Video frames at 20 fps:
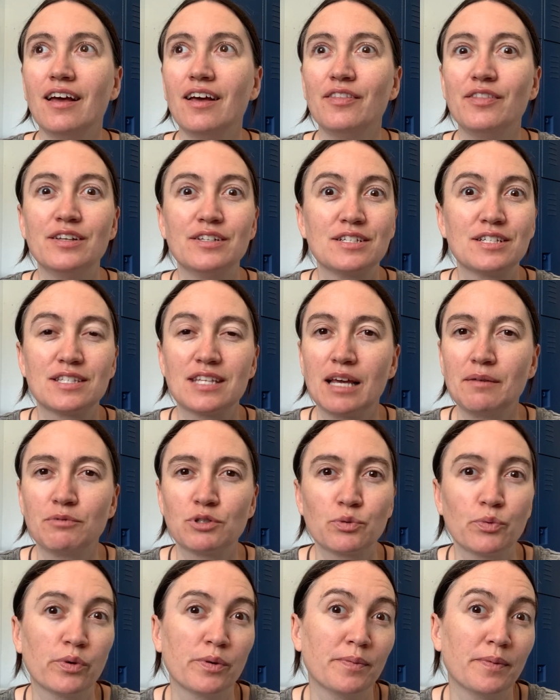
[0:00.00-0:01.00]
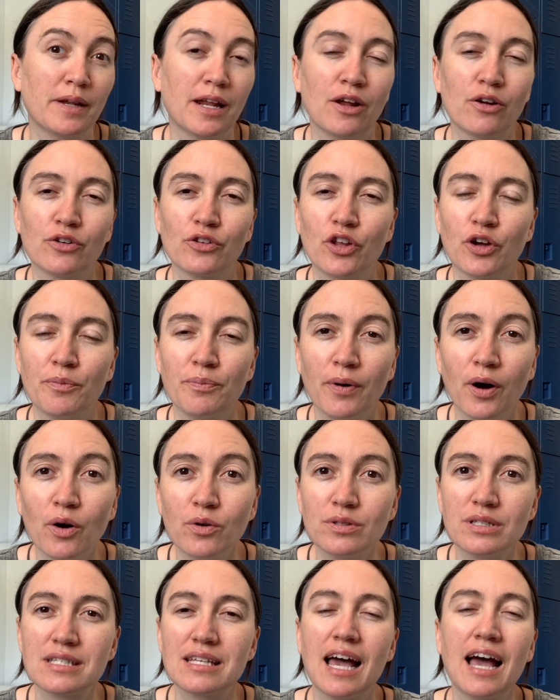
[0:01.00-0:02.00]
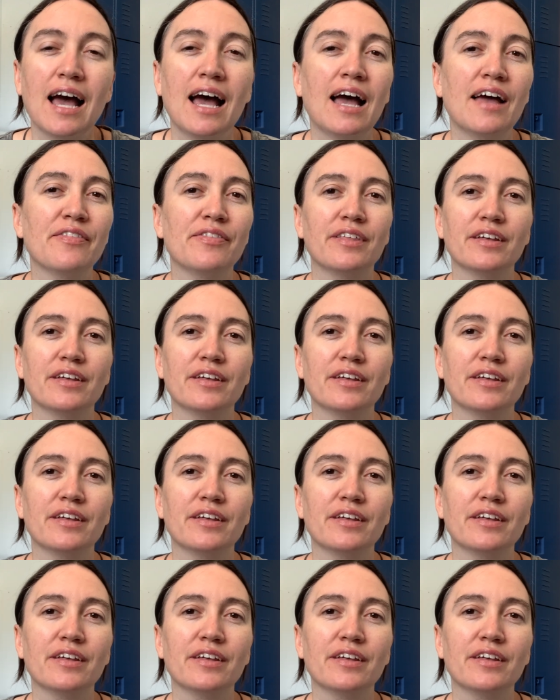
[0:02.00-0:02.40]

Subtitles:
the disciples would have been out in their boats at,